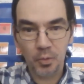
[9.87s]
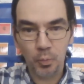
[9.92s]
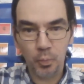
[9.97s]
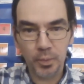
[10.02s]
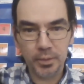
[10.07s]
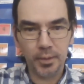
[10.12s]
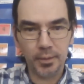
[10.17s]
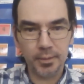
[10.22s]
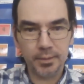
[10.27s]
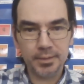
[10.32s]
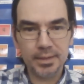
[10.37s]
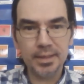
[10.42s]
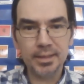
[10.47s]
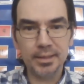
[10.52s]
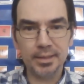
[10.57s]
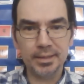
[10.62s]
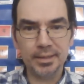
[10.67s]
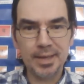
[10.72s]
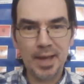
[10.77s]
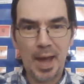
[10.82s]
with our
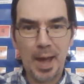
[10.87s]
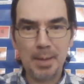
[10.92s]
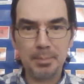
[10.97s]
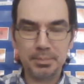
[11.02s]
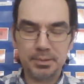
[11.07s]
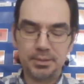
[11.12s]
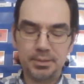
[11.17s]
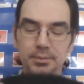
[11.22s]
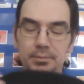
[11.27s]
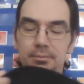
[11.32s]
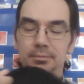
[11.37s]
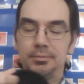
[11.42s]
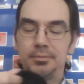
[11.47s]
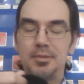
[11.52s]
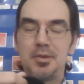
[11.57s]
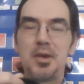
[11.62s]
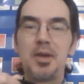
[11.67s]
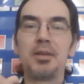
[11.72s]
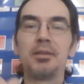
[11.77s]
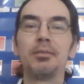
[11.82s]
thinking caps,
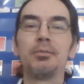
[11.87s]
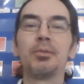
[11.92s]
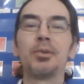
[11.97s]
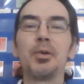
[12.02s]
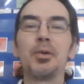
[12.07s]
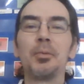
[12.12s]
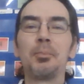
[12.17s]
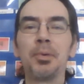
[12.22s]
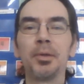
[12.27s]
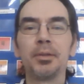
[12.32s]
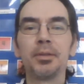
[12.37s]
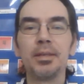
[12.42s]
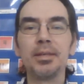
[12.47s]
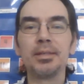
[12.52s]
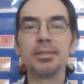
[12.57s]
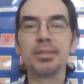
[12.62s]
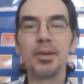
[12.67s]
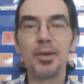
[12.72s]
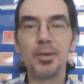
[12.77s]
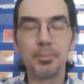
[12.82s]
right? We're going to put
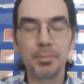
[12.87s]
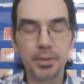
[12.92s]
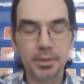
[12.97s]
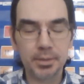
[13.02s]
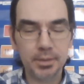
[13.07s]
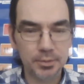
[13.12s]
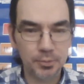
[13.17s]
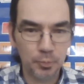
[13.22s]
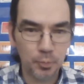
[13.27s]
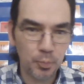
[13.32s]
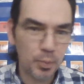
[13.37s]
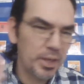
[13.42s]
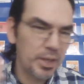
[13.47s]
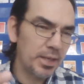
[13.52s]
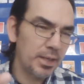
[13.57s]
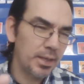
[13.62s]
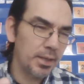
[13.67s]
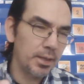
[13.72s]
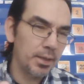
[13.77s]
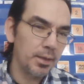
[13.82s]
these on because
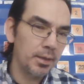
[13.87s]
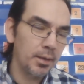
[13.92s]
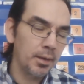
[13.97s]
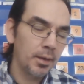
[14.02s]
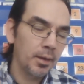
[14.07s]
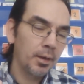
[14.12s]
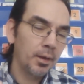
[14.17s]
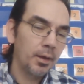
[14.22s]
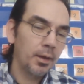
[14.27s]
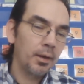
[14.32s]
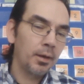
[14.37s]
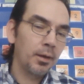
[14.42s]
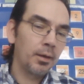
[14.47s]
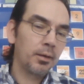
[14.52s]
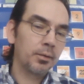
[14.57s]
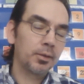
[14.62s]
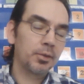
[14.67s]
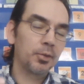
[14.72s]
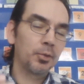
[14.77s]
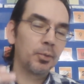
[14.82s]
we
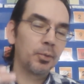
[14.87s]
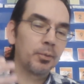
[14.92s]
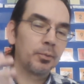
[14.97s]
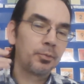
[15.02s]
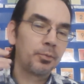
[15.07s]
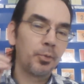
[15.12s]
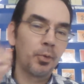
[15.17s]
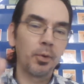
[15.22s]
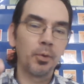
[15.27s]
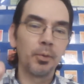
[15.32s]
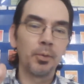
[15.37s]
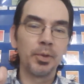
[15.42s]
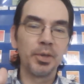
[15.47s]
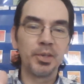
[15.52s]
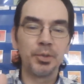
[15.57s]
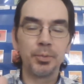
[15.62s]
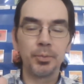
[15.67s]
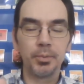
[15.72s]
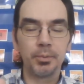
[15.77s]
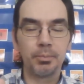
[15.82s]
are going forward
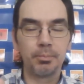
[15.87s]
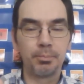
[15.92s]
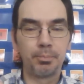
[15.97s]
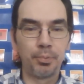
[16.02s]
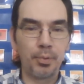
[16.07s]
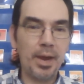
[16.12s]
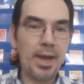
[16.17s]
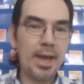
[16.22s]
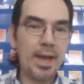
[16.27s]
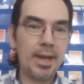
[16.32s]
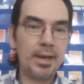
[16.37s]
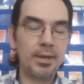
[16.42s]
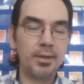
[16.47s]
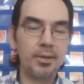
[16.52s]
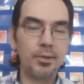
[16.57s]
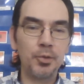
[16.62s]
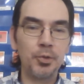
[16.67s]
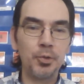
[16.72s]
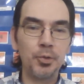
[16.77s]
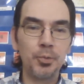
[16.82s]
into a brand
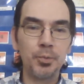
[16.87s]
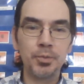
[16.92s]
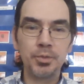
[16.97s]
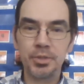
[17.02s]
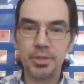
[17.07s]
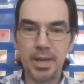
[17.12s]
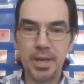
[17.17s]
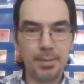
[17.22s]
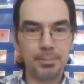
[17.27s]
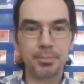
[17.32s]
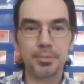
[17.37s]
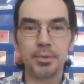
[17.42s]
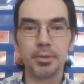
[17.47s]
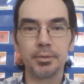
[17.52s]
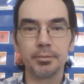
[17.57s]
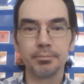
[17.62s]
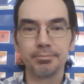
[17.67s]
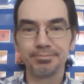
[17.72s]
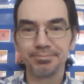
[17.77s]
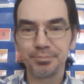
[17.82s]
new chapter,
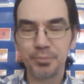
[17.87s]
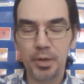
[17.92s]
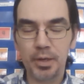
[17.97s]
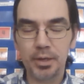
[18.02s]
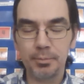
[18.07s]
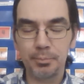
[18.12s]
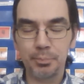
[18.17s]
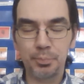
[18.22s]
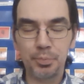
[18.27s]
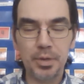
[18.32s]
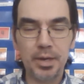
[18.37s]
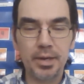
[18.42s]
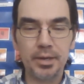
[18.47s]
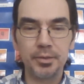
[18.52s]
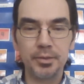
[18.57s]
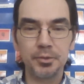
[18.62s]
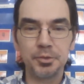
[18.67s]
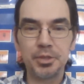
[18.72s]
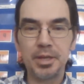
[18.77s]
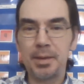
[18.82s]
right? A brand
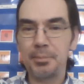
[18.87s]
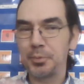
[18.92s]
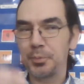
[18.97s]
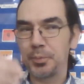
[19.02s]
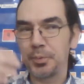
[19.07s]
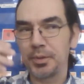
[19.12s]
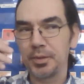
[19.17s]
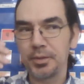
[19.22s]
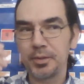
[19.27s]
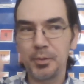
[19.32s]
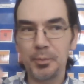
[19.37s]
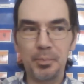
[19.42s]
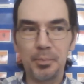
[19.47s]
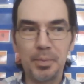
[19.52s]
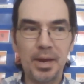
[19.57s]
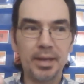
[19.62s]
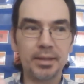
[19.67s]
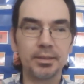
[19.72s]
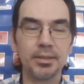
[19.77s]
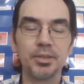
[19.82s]
new chapter. We're going to go
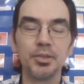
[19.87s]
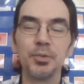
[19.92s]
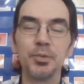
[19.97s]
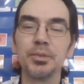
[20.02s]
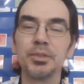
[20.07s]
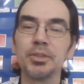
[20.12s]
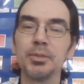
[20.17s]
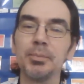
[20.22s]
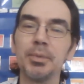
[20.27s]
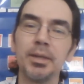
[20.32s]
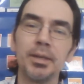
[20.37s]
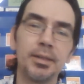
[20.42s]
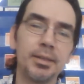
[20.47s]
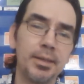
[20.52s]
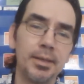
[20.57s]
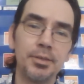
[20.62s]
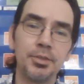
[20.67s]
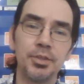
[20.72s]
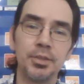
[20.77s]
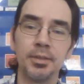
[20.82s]
back to doing some
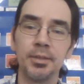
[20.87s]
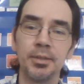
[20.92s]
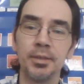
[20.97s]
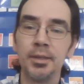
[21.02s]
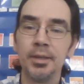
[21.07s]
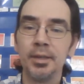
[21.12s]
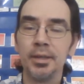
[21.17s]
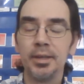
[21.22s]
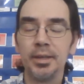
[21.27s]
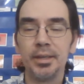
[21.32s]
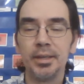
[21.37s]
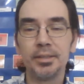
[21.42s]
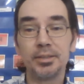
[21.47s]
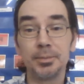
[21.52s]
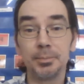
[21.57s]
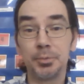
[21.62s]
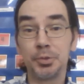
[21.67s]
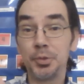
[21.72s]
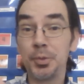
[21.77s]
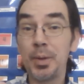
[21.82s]
addition and
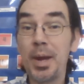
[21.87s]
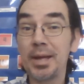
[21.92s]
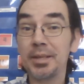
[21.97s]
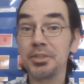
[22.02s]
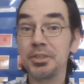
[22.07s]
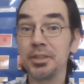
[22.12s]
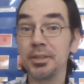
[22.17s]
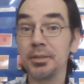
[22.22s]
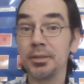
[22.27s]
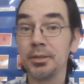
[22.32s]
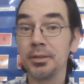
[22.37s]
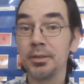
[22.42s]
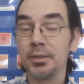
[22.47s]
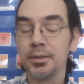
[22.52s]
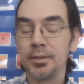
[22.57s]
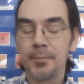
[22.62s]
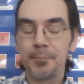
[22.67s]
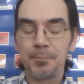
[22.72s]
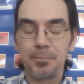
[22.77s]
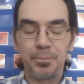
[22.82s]
subtraction.
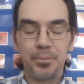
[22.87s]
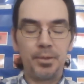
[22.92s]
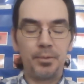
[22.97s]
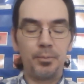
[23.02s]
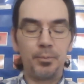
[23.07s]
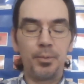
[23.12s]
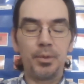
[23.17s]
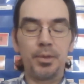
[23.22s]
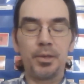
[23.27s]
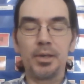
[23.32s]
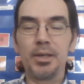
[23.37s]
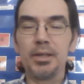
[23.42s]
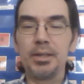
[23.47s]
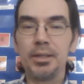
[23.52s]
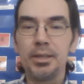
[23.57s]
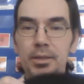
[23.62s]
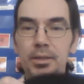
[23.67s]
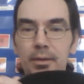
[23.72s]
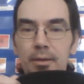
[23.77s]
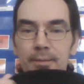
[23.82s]
We're going to
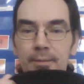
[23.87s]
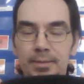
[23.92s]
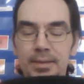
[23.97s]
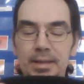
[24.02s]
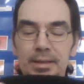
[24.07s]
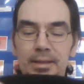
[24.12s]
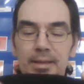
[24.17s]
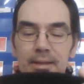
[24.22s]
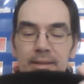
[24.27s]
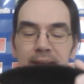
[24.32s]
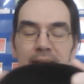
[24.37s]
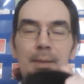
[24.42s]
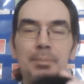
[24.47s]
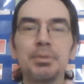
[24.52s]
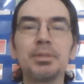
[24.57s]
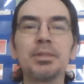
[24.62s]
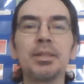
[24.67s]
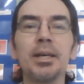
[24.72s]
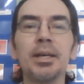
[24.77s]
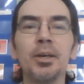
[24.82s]
need our thinking
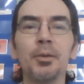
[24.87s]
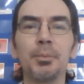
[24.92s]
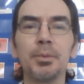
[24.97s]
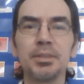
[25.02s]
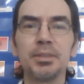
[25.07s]
caps to help